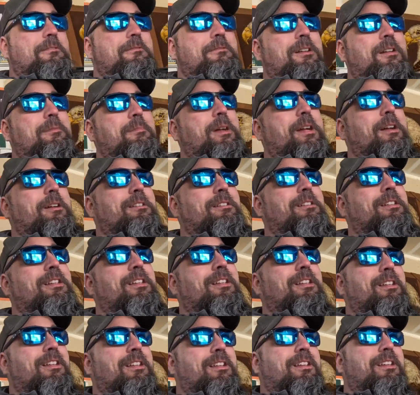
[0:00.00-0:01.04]
when I'm at
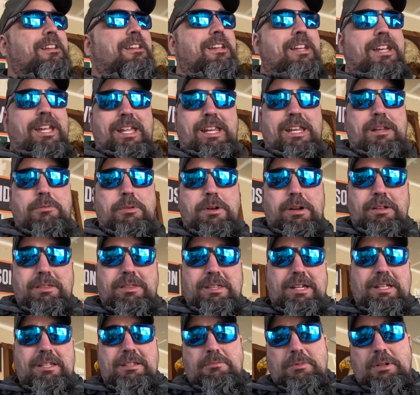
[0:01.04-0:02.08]
anywhere
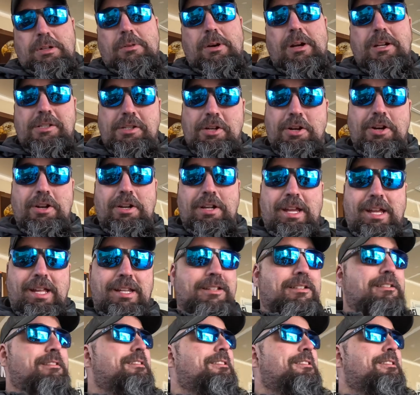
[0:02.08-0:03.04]
that requires a hard hat.